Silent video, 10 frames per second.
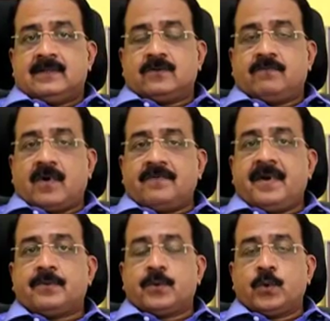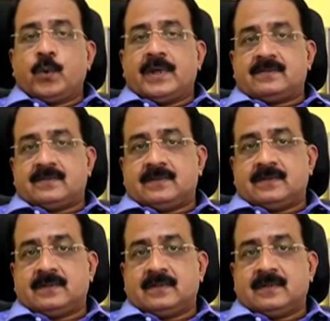so what we have to do is
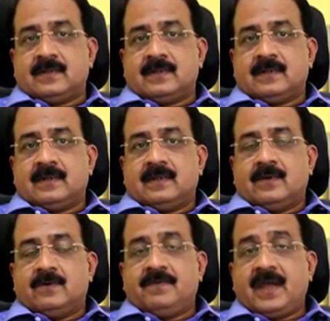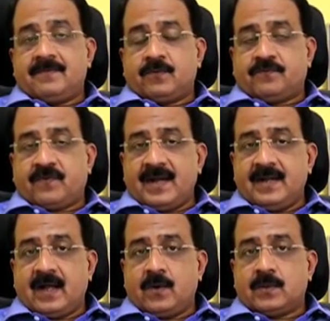we have to
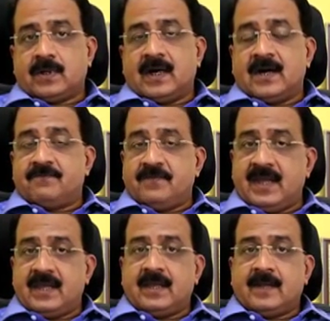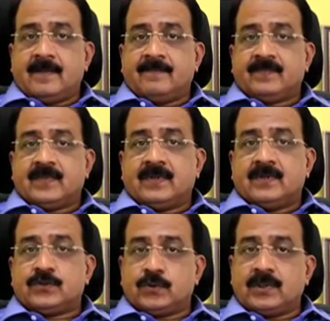find out a way
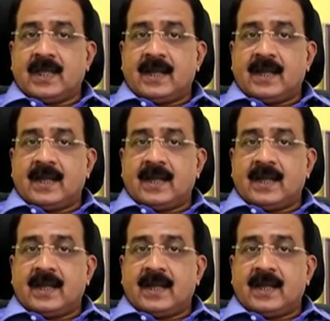so